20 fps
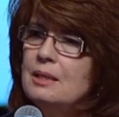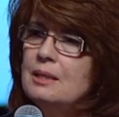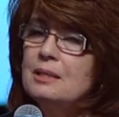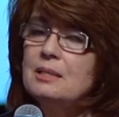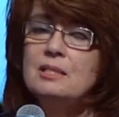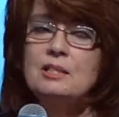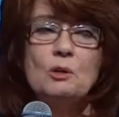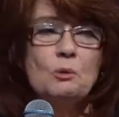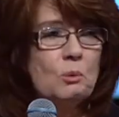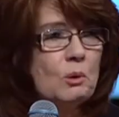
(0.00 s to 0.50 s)

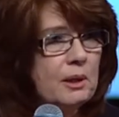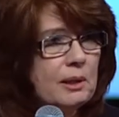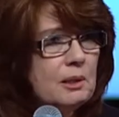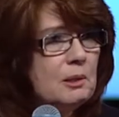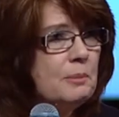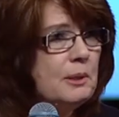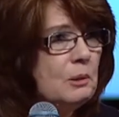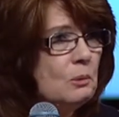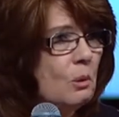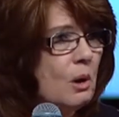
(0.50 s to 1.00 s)
So we're going to
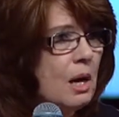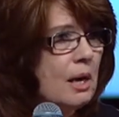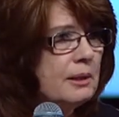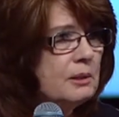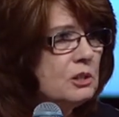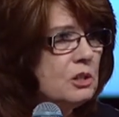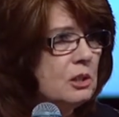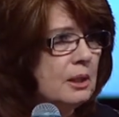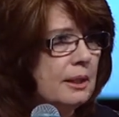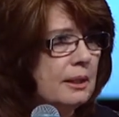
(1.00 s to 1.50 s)
be
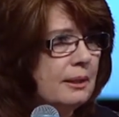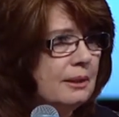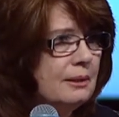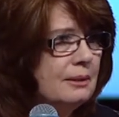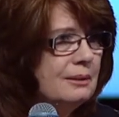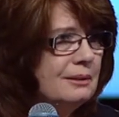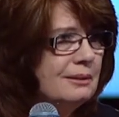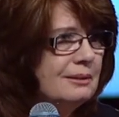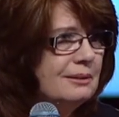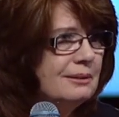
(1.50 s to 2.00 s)
watching.
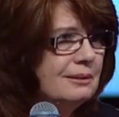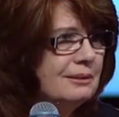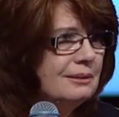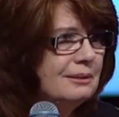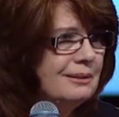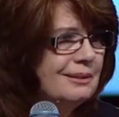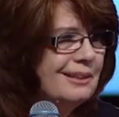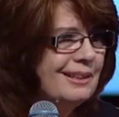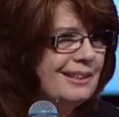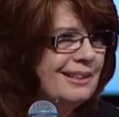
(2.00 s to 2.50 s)

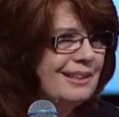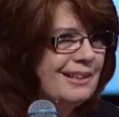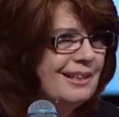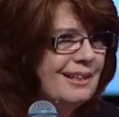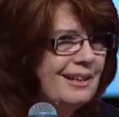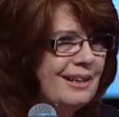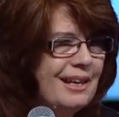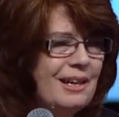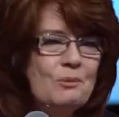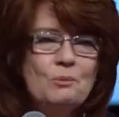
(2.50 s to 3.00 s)

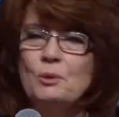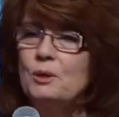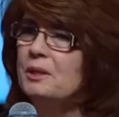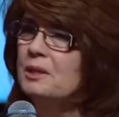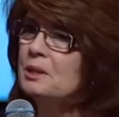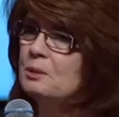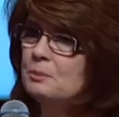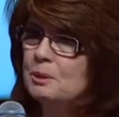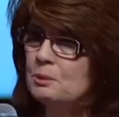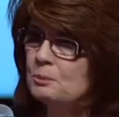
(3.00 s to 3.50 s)
And we're going
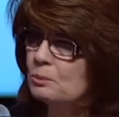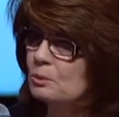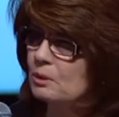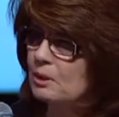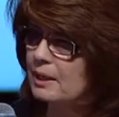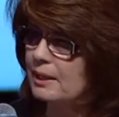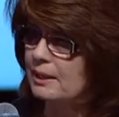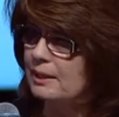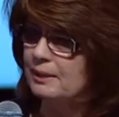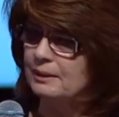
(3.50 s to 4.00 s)
to be
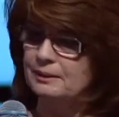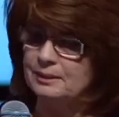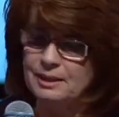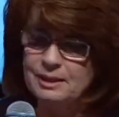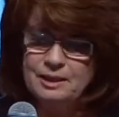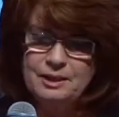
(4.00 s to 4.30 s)
praying.